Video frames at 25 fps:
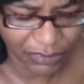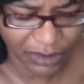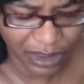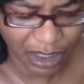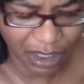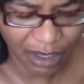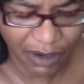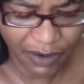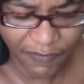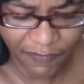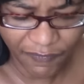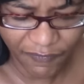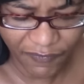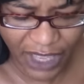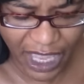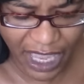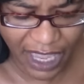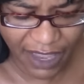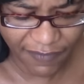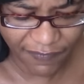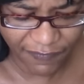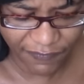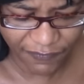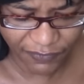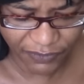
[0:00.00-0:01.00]
they're
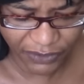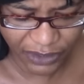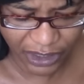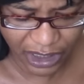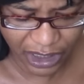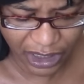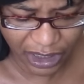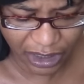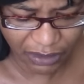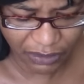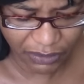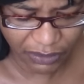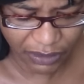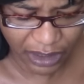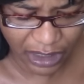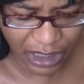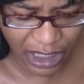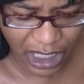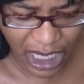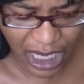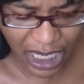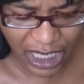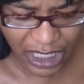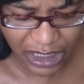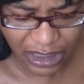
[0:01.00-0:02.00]
five free or
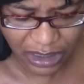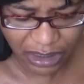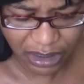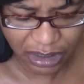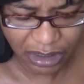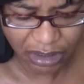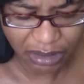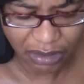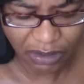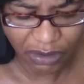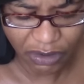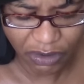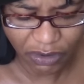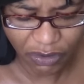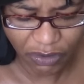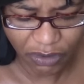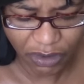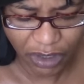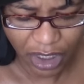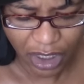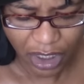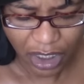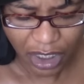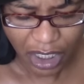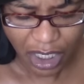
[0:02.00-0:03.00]
not so
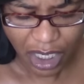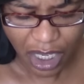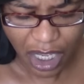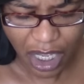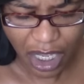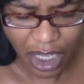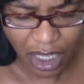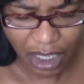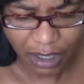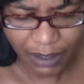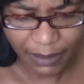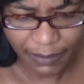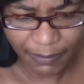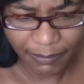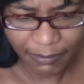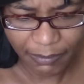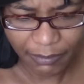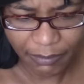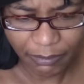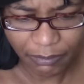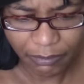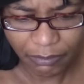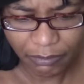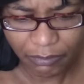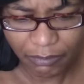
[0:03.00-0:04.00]

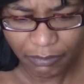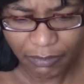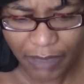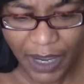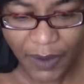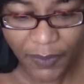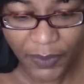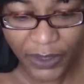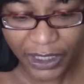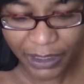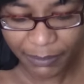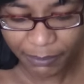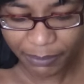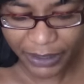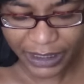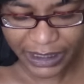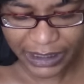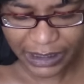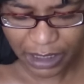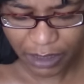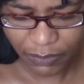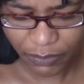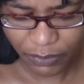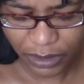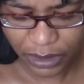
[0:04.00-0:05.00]
um, I, and
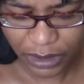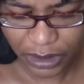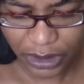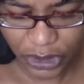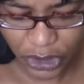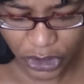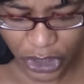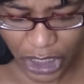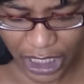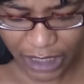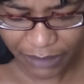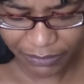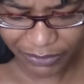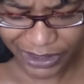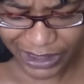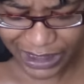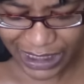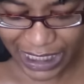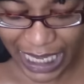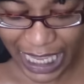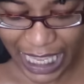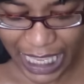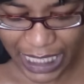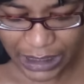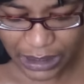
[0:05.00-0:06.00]
plus I wanted to try them because
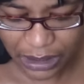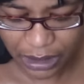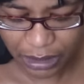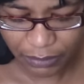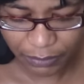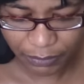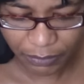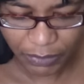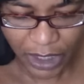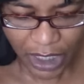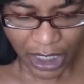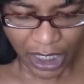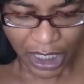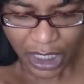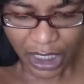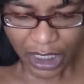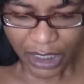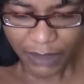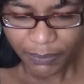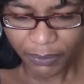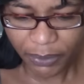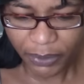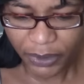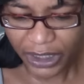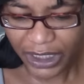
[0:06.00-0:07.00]
they had some
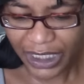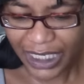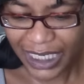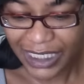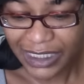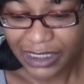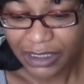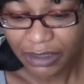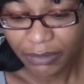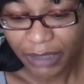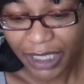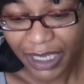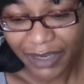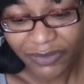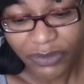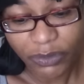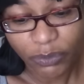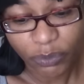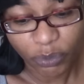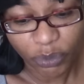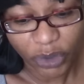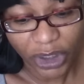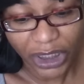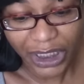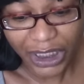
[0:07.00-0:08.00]
Queen hats, and they have
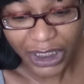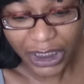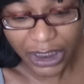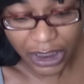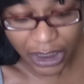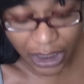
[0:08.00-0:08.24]
some really good